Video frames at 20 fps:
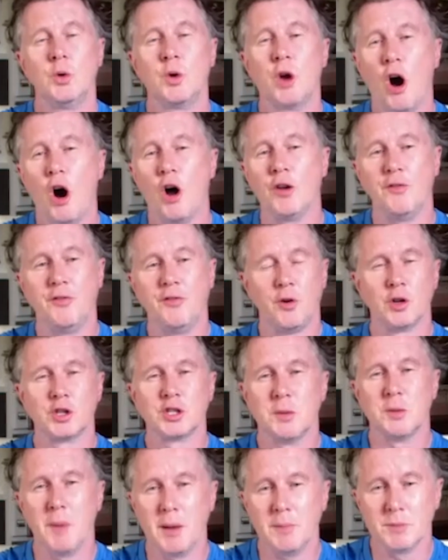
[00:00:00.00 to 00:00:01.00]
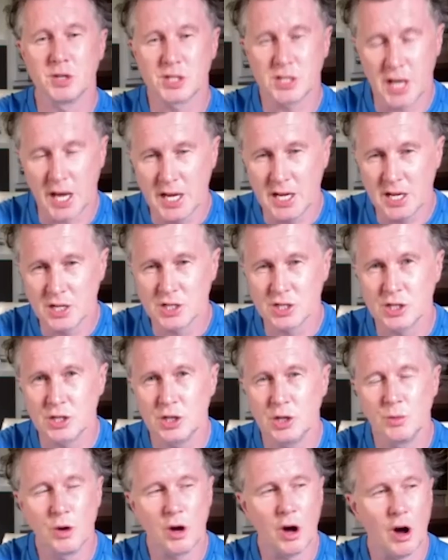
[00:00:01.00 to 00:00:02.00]
can't afford to make mistakes.
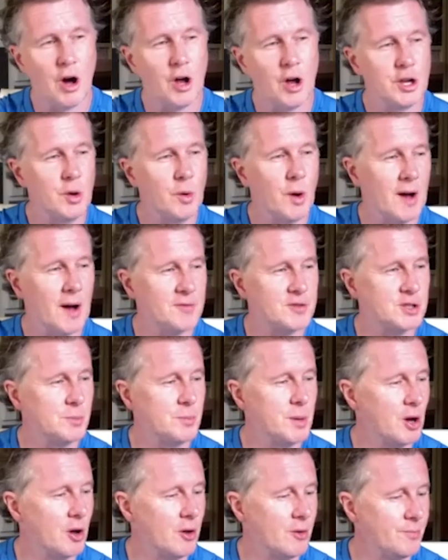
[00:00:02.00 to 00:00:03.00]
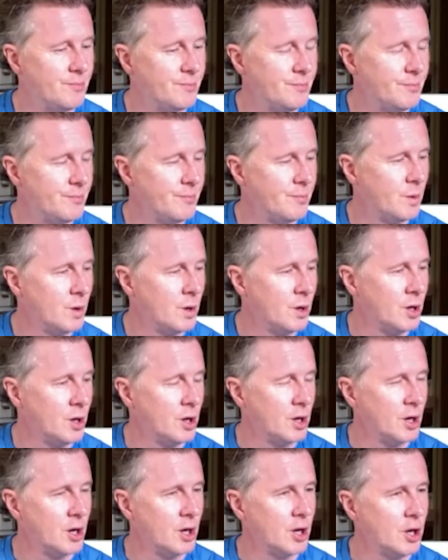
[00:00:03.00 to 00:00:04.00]
You have to be on,
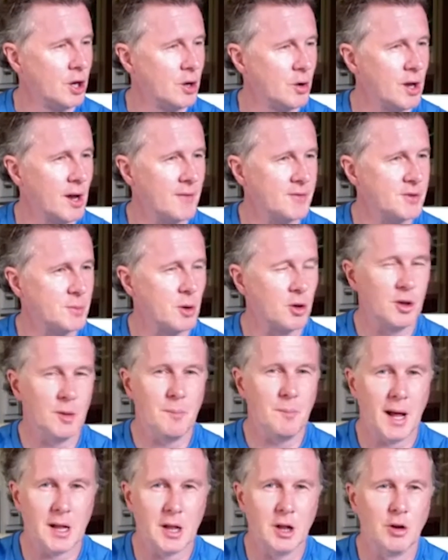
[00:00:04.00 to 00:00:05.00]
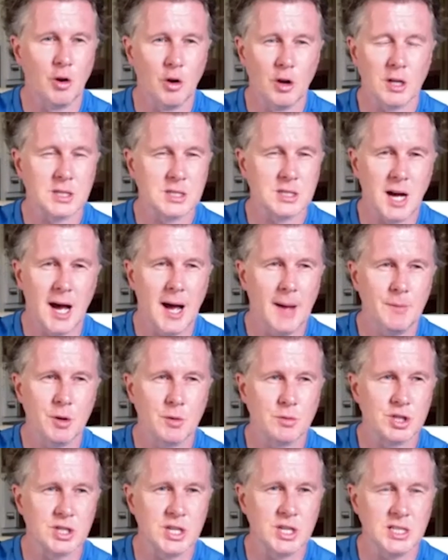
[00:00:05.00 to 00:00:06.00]
you know, you have to be on the metal all the time. You
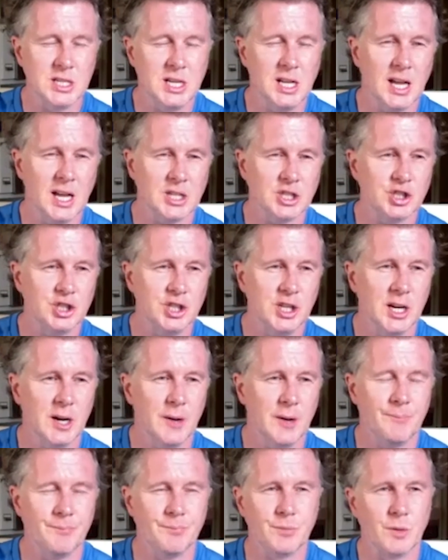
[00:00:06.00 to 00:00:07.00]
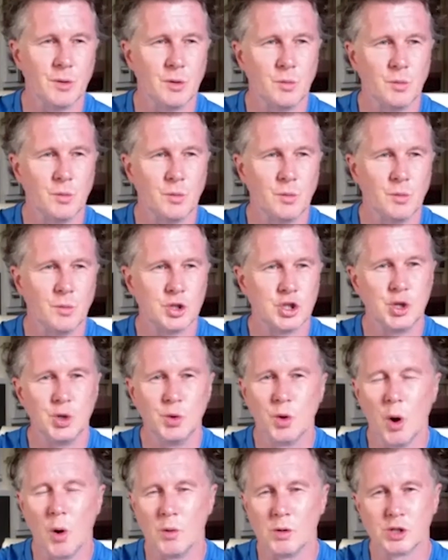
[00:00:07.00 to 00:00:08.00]
know, City last year were
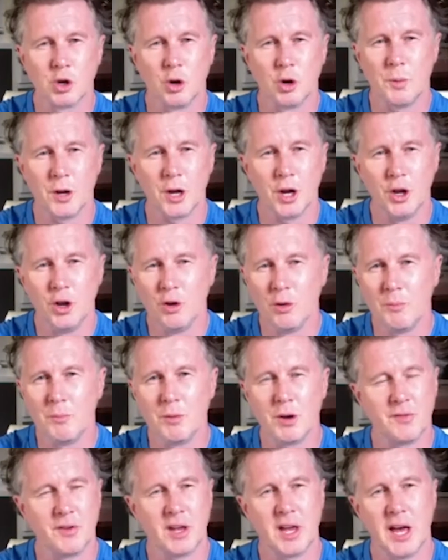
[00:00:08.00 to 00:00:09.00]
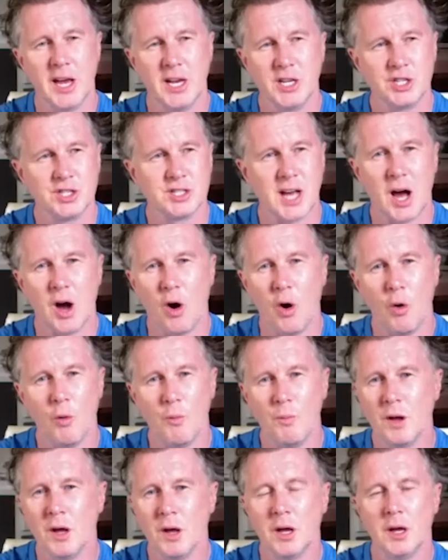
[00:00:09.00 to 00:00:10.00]
two goals up on a number of occasions at
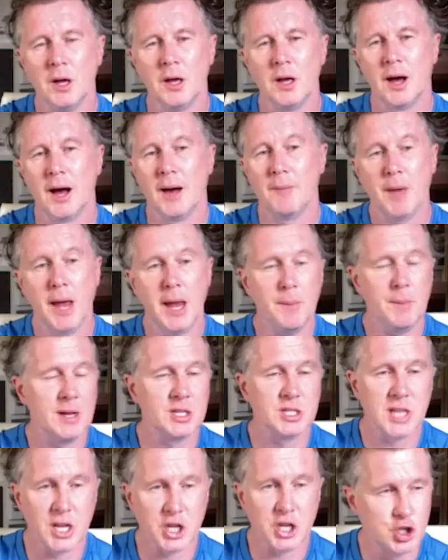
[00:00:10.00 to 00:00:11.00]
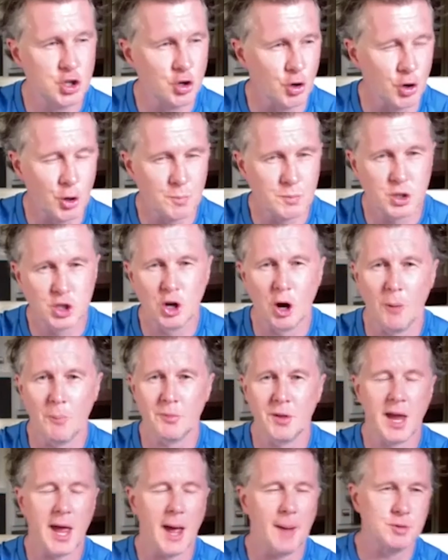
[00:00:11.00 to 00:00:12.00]
home. And maybe instead of shutting up shop,
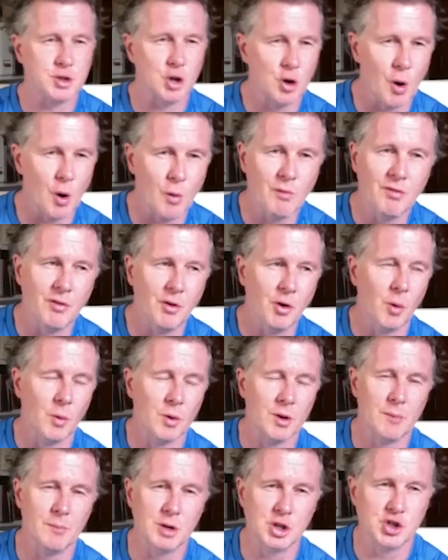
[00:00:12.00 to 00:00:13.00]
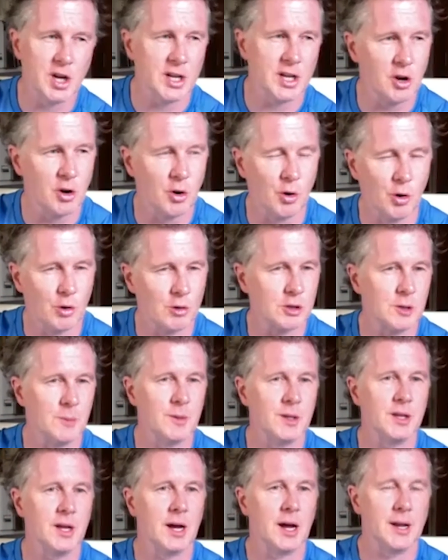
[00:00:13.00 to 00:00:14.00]
they kept on going forward, and Madrid caught
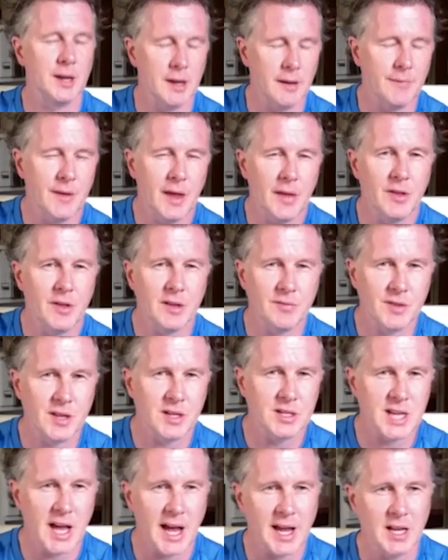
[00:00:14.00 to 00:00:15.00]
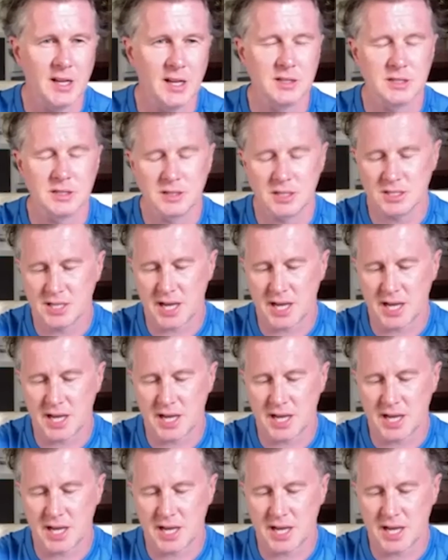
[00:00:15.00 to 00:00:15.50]
them, and then the second